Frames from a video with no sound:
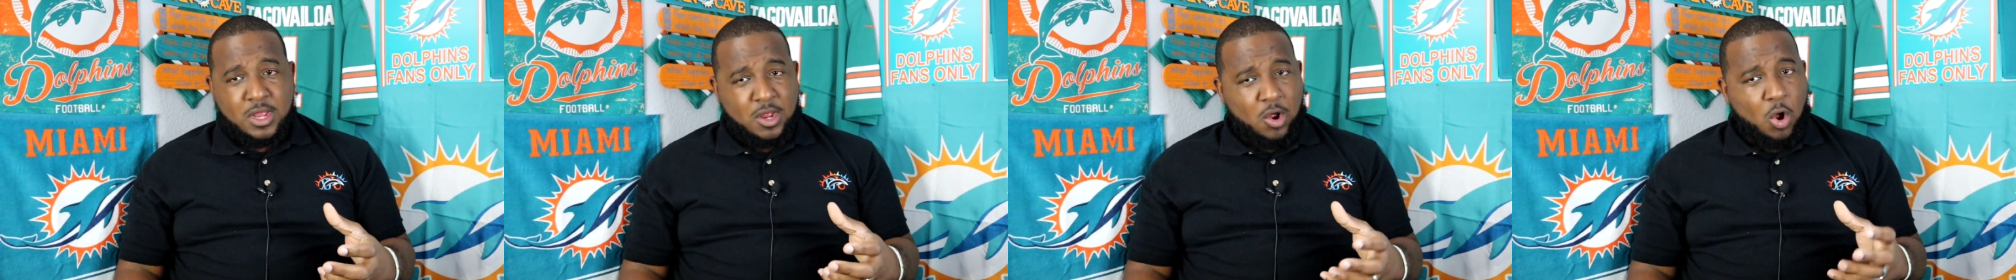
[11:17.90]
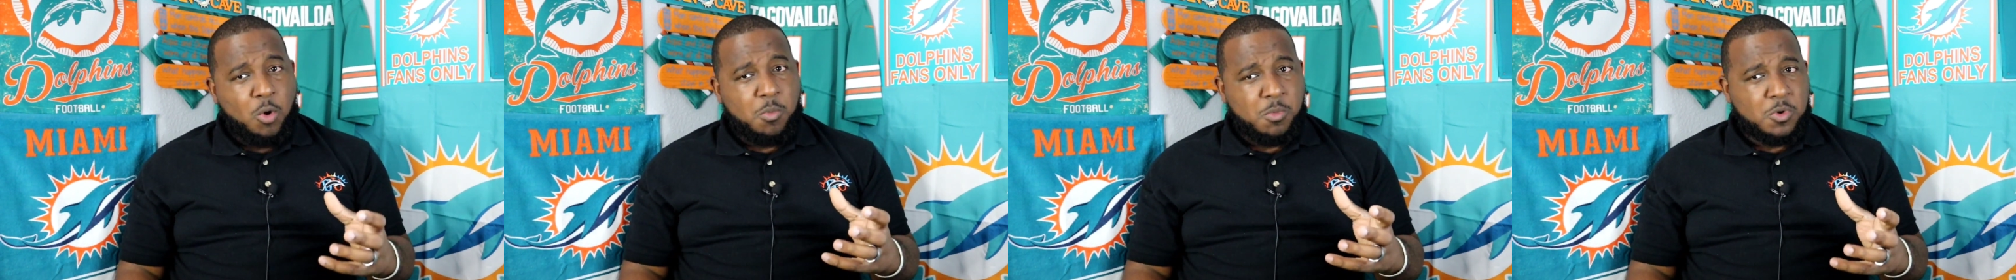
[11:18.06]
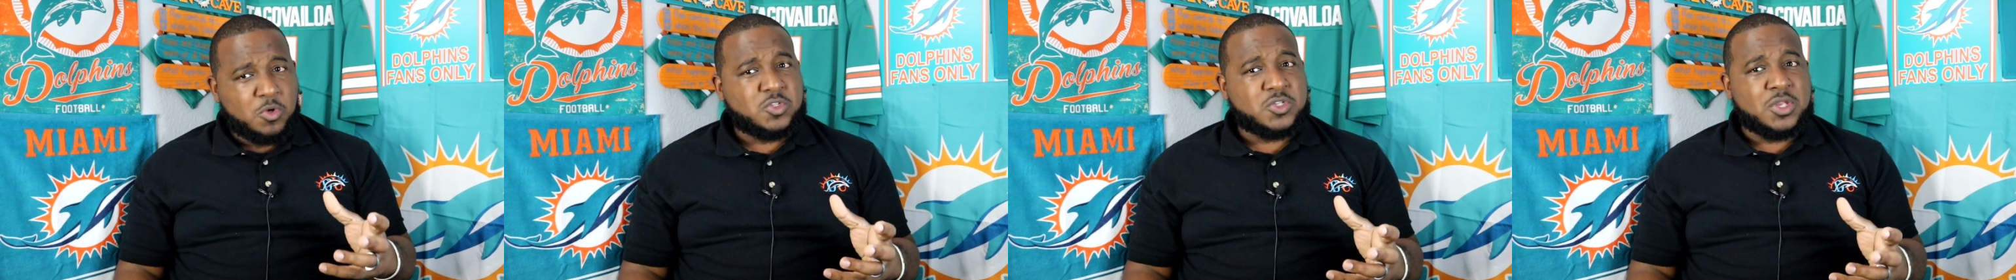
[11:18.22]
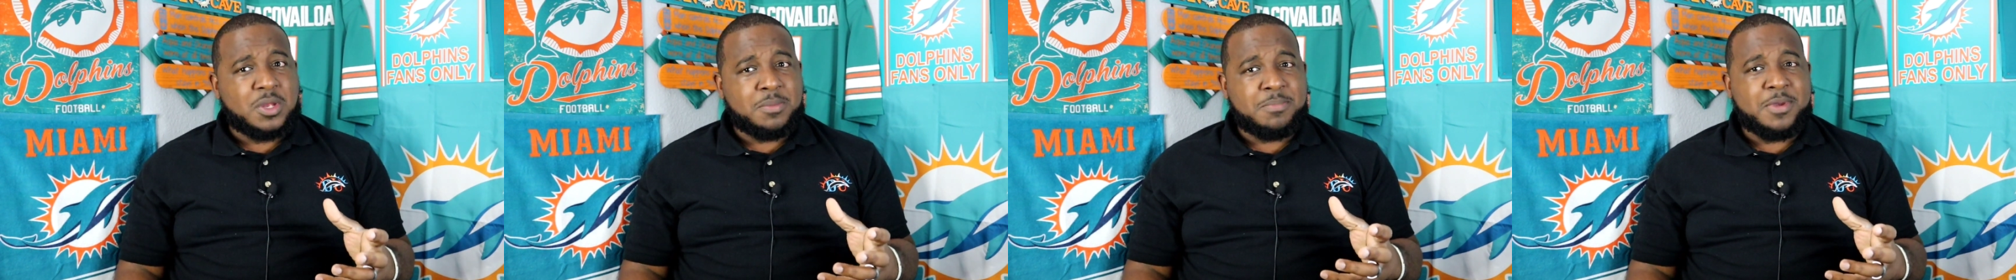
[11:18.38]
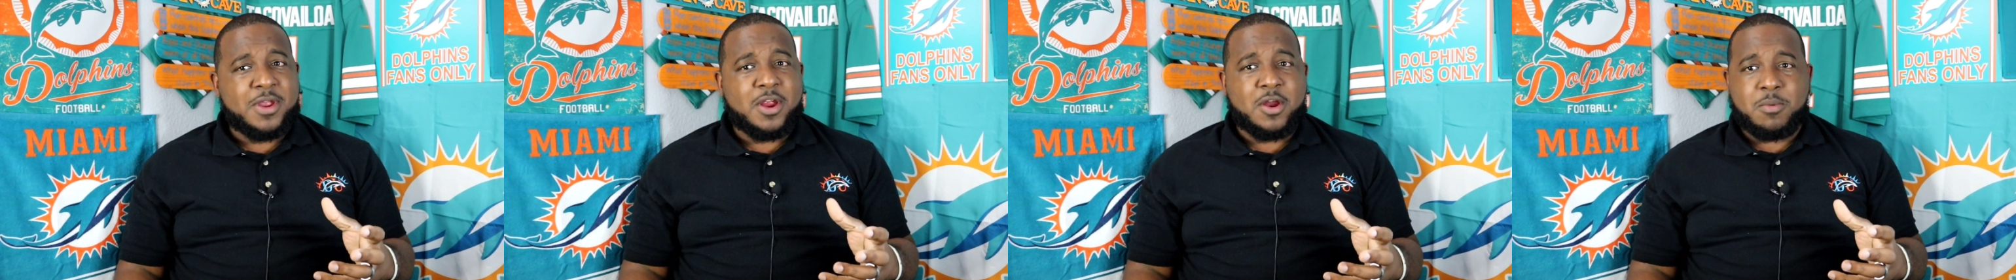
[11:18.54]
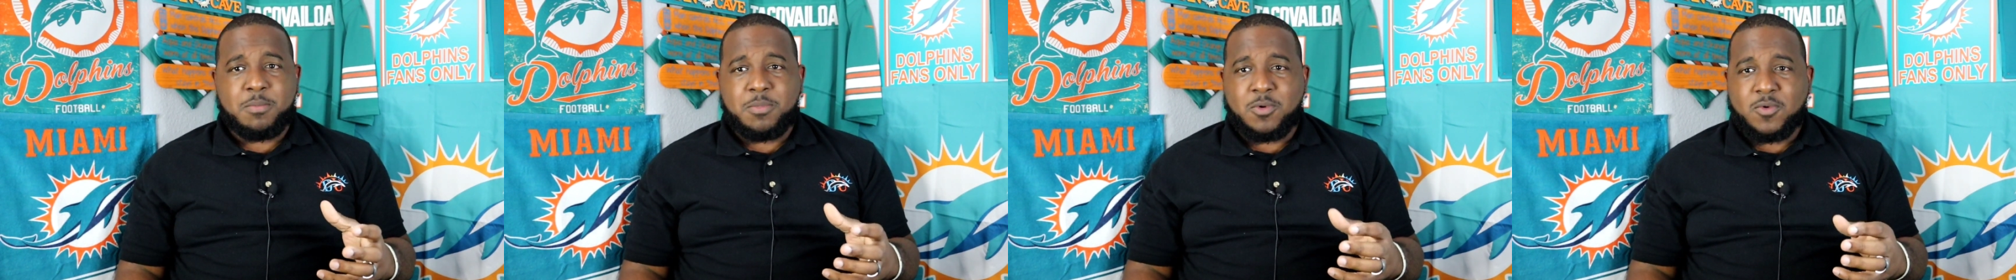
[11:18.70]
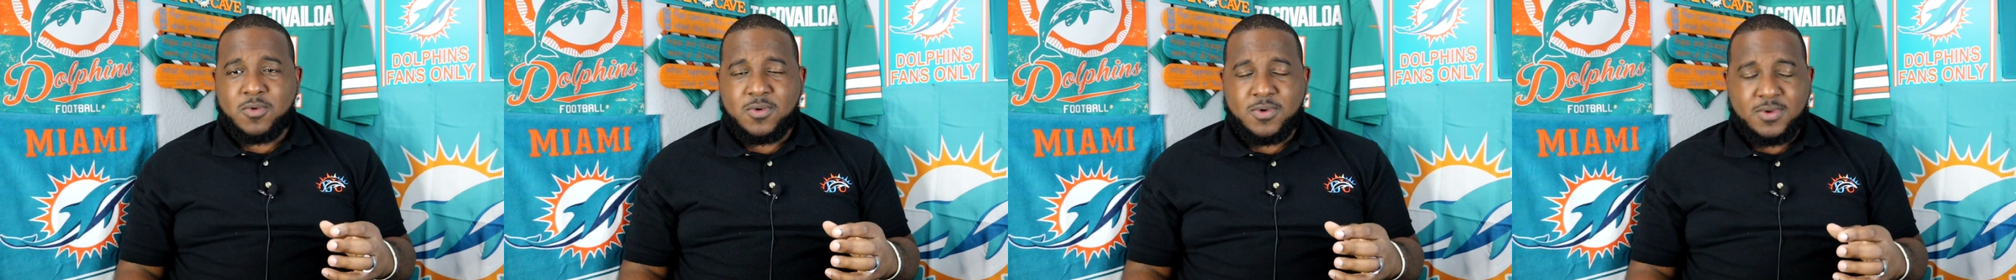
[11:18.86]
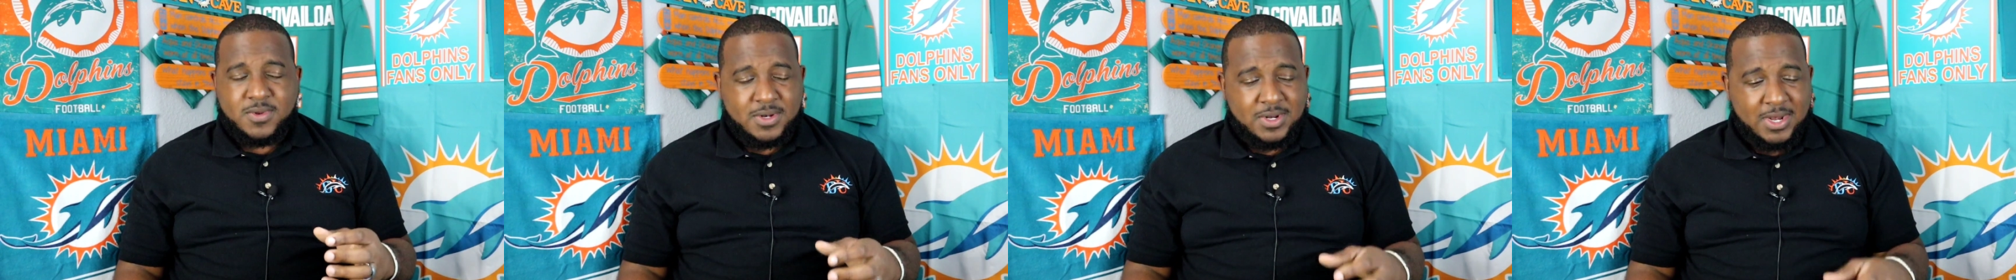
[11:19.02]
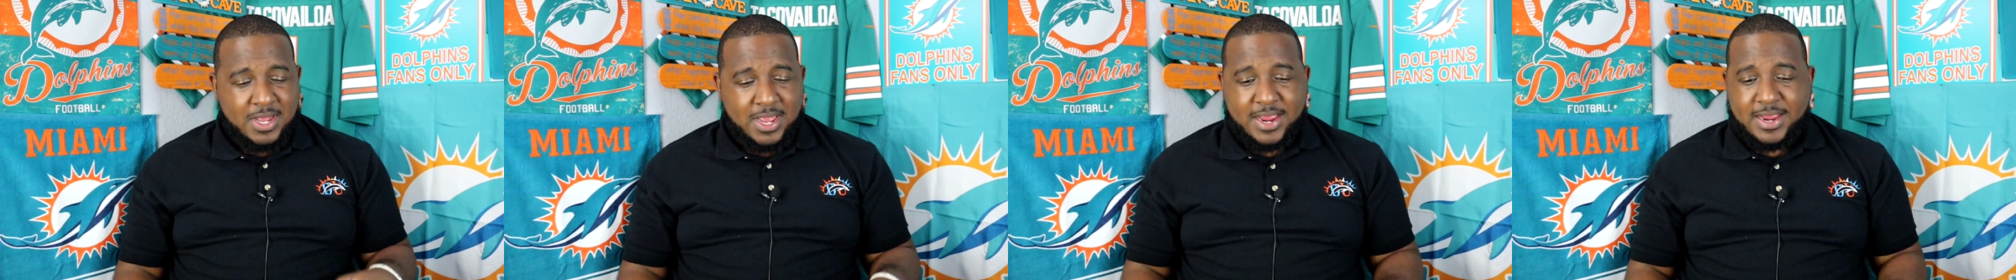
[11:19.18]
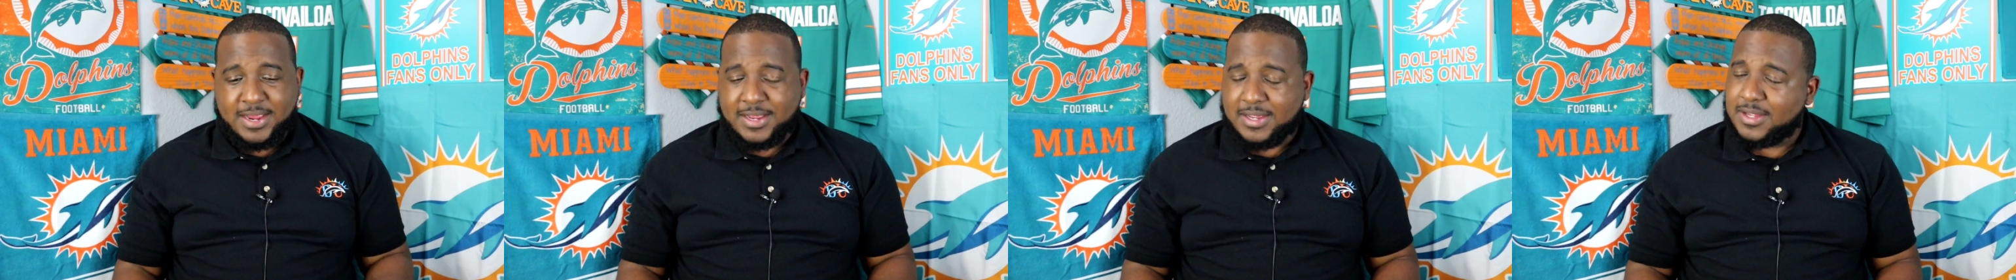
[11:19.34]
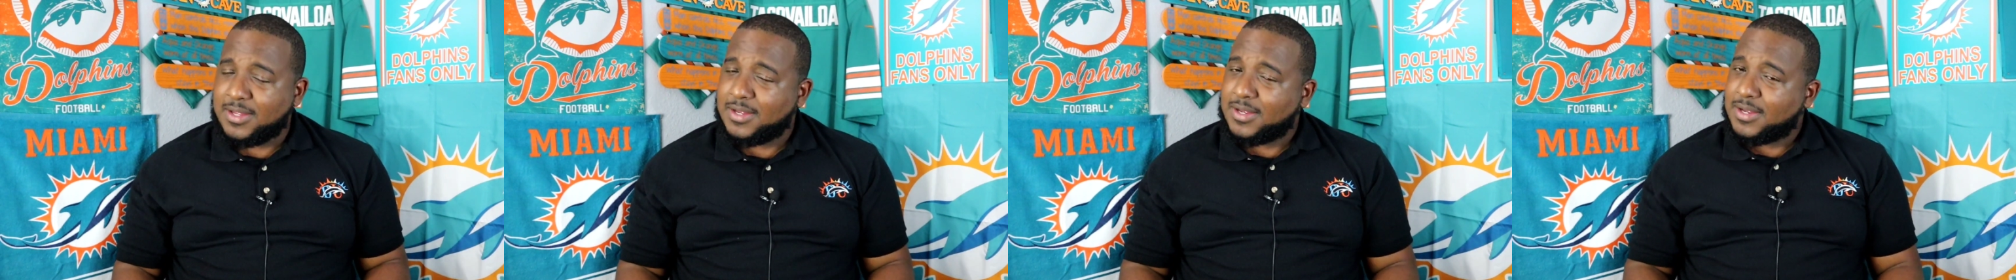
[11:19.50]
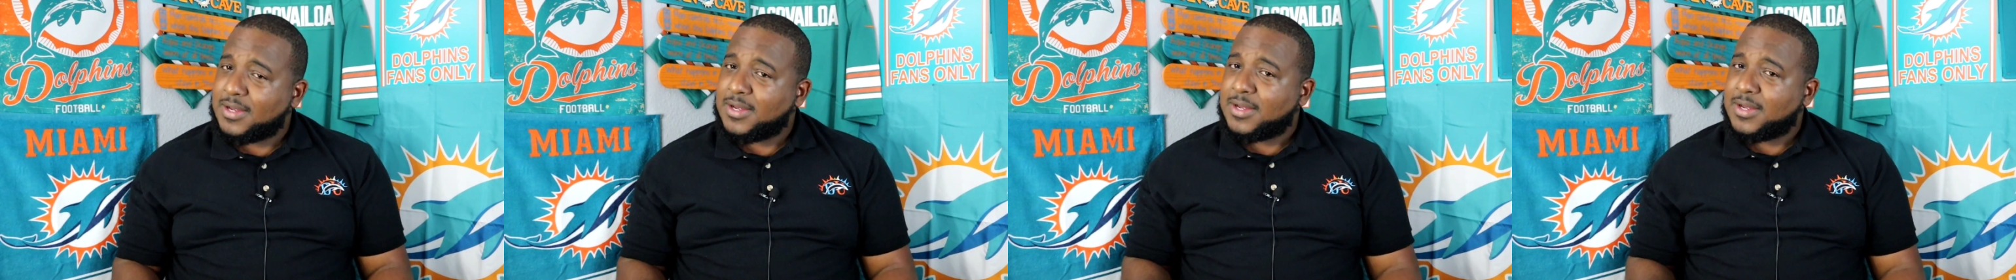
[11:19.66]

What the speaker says: Almost unbearable. Like,